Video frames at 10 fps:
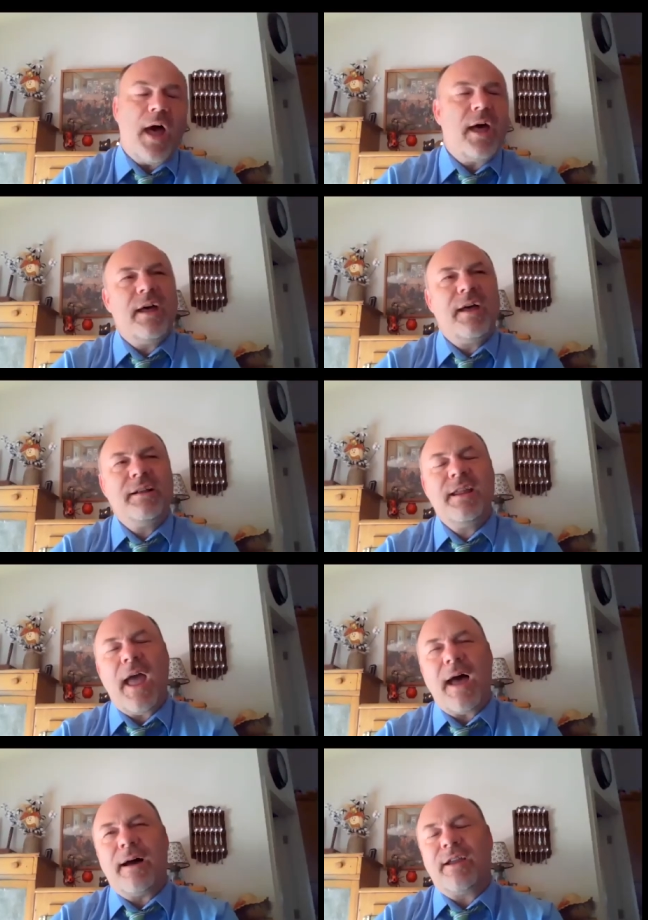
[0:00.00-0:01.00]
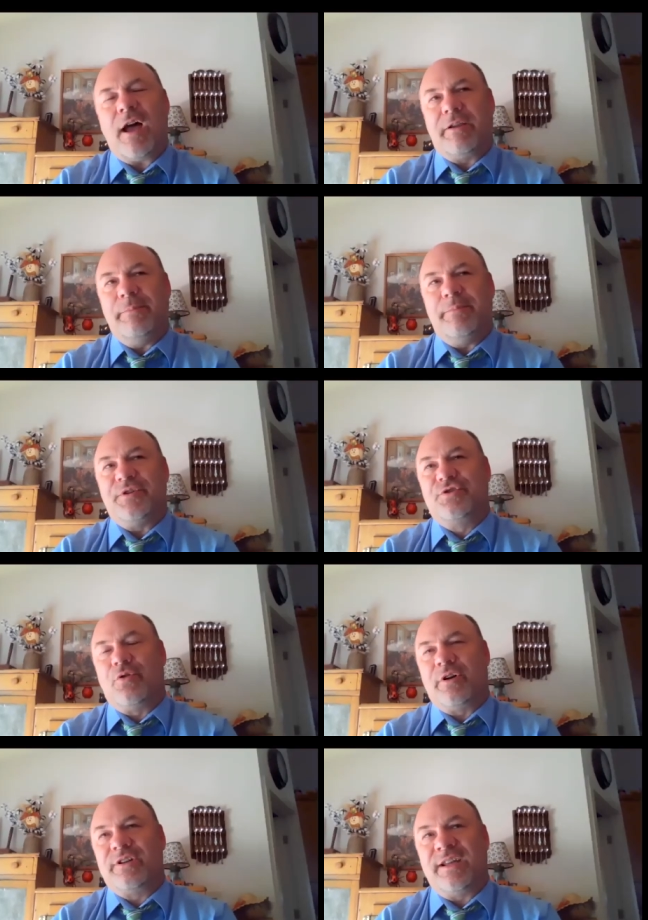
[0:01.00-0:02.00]
Um, yeah, I'll, I'll, keep it
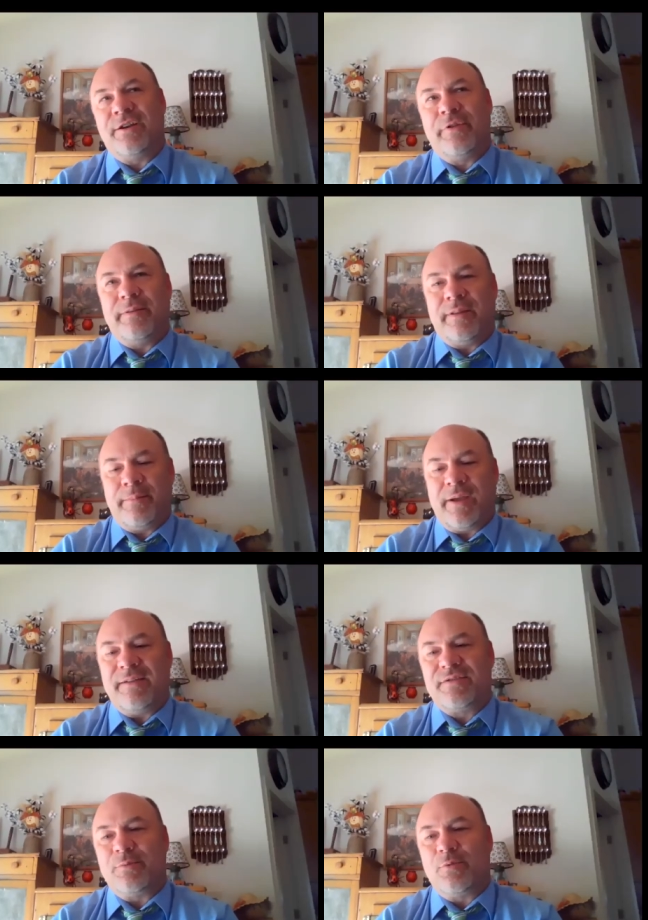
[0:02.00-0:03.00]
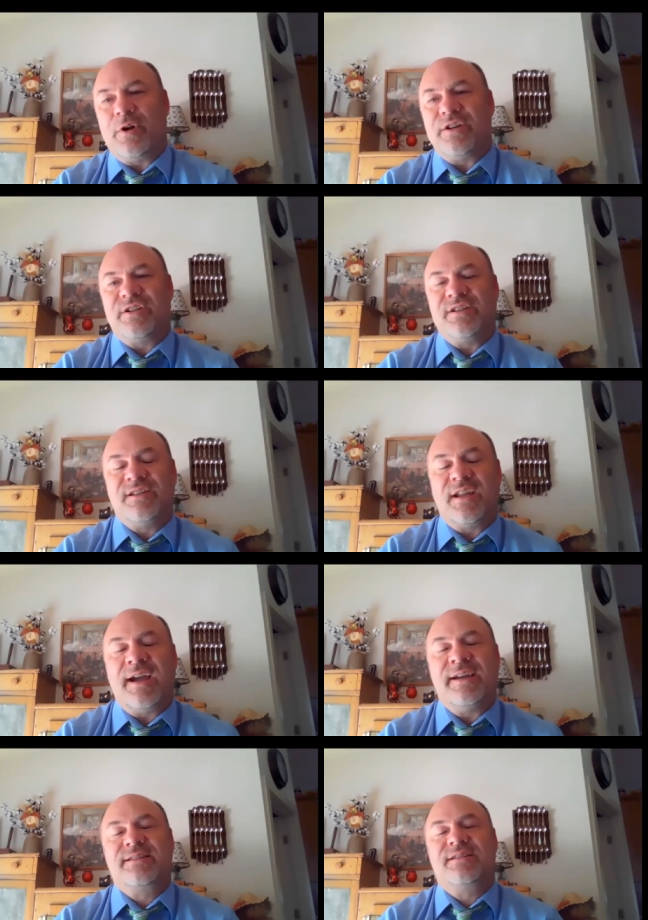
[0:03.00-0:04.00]
short because I know that they may have some questions to
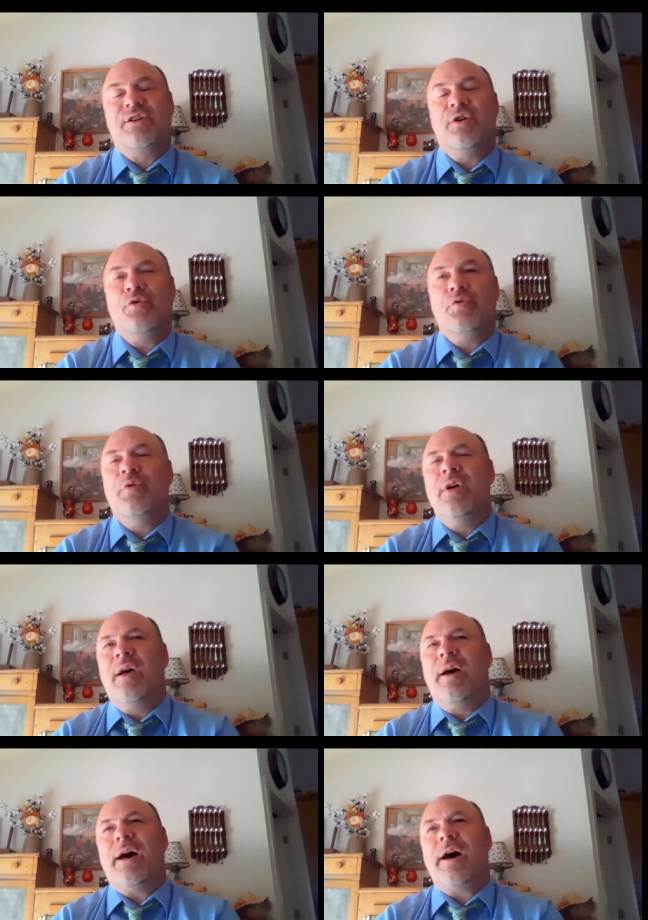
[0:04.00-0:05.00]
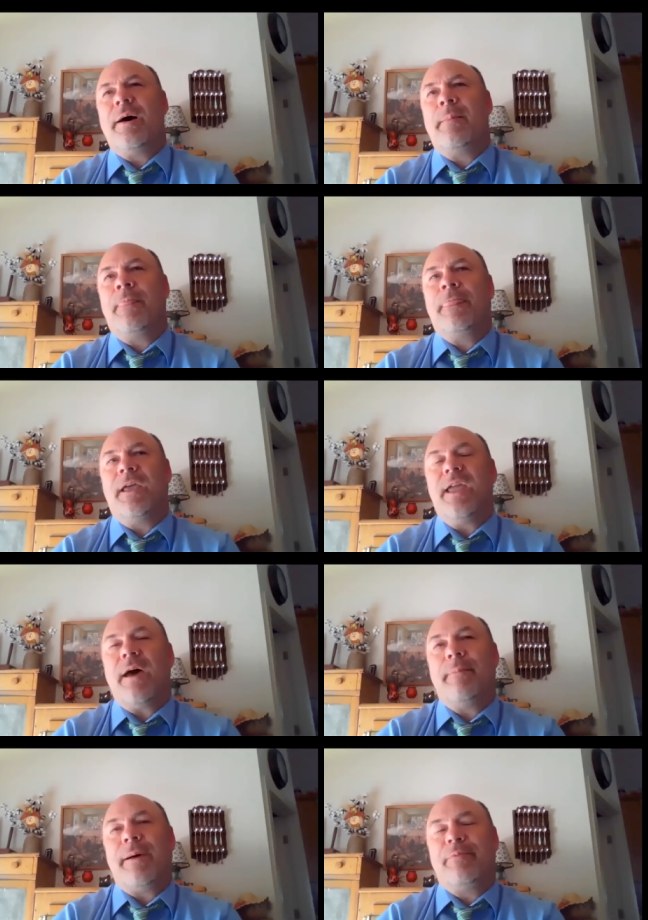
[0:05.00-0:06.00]
ask. So, um,
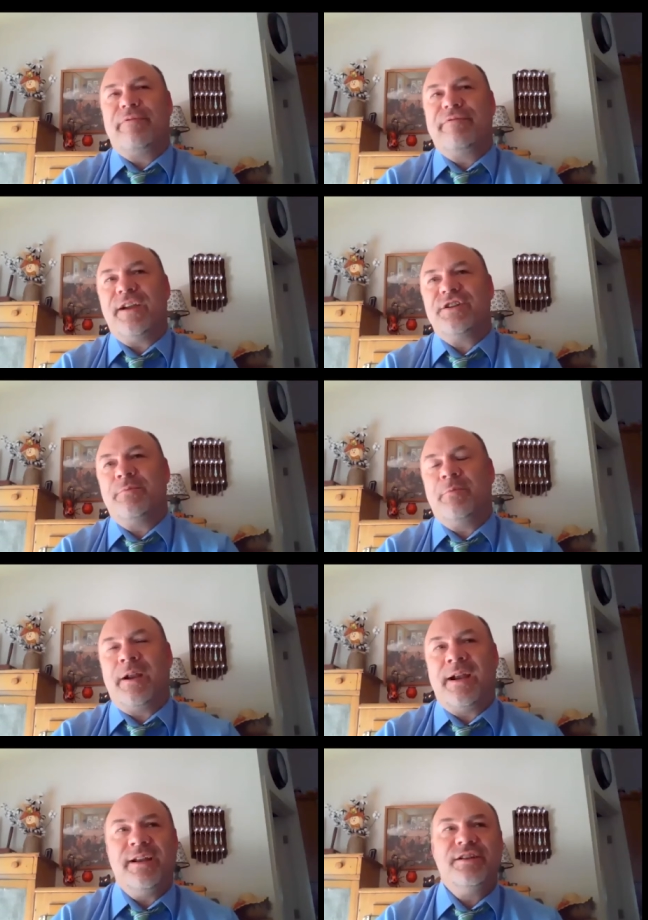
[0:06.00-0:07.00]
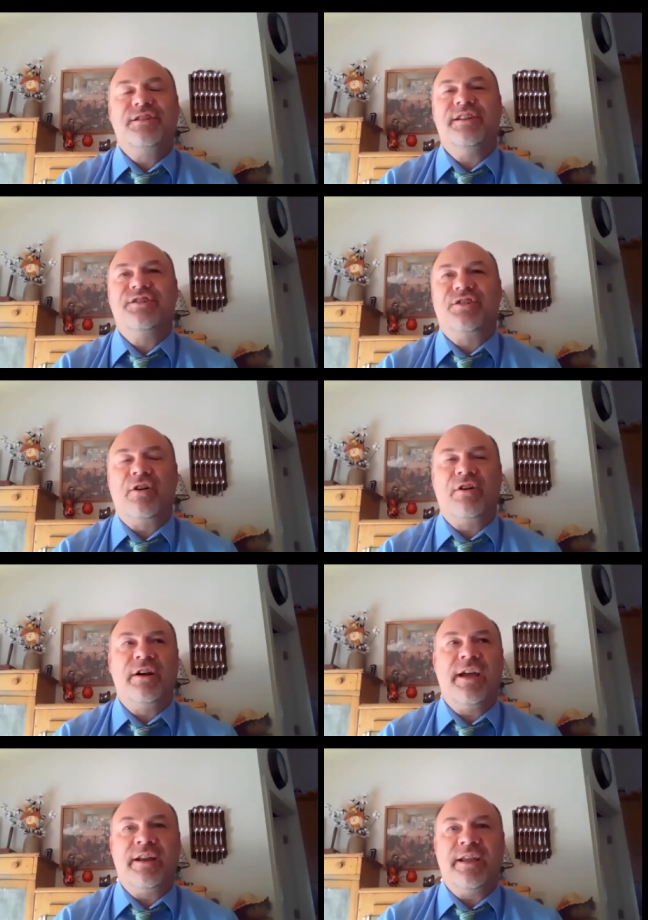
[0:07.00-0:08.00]
yeah, my profession when I initially
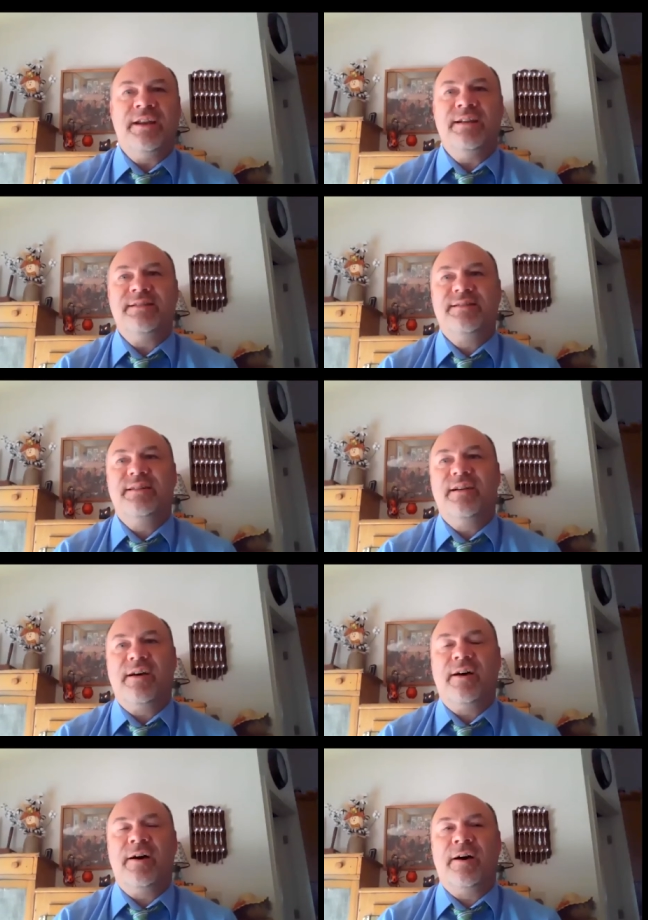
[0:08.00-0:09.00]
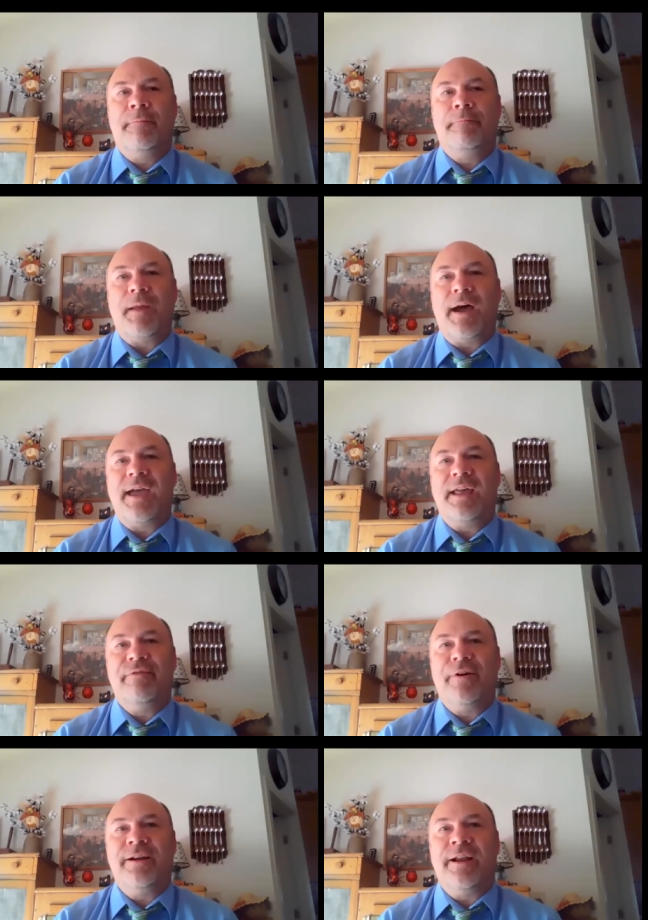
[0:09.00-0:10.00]
started out in it, um, I had a
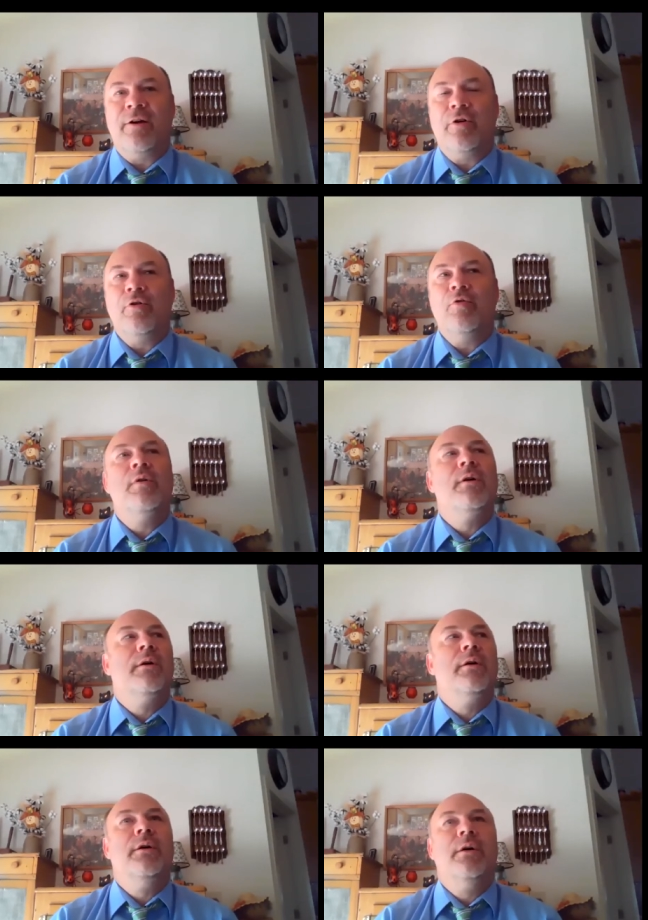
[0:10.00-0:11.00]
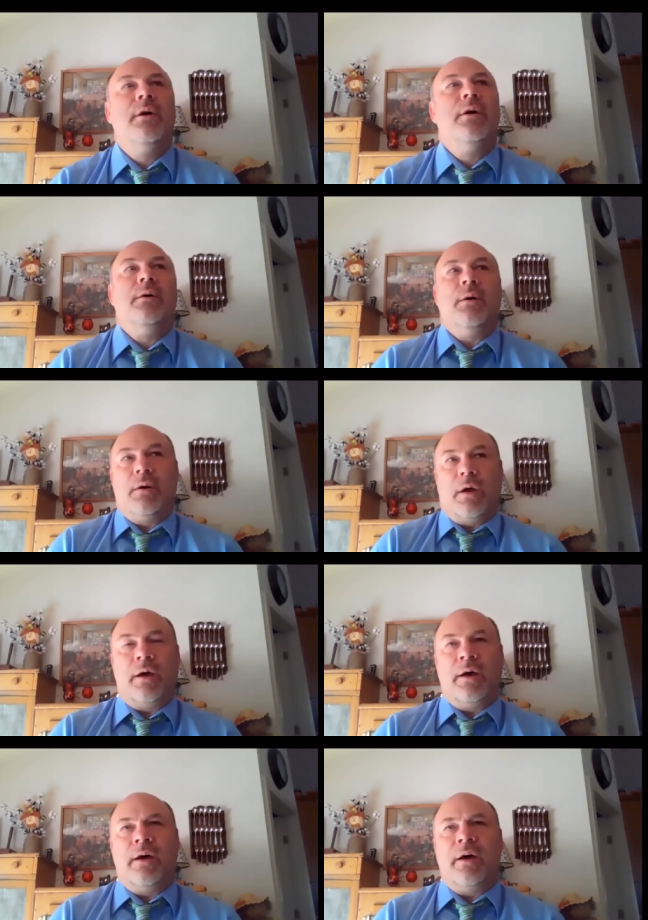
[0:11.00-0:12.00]
very narrow,
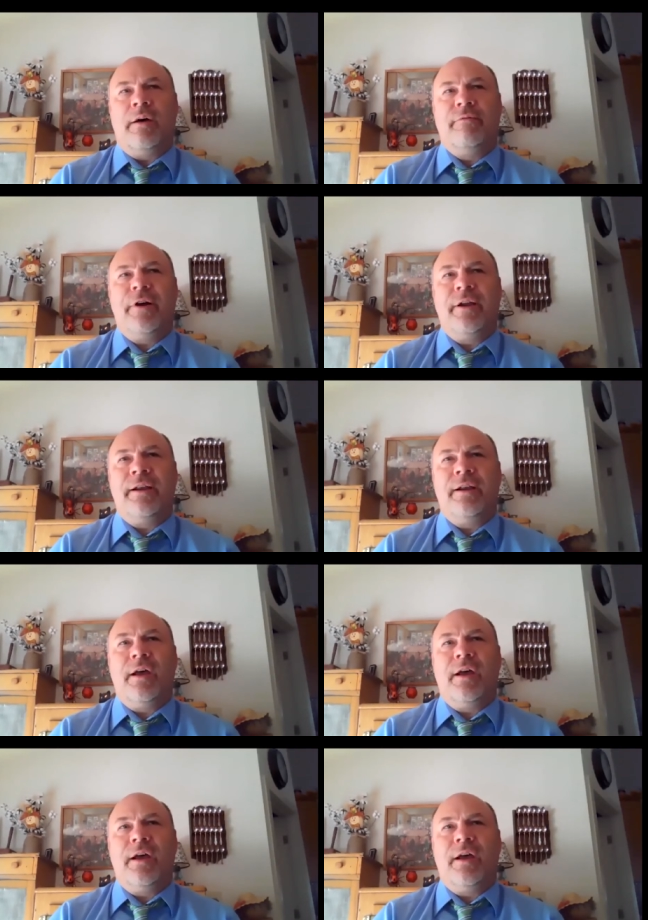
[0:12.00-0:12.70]
uh, a very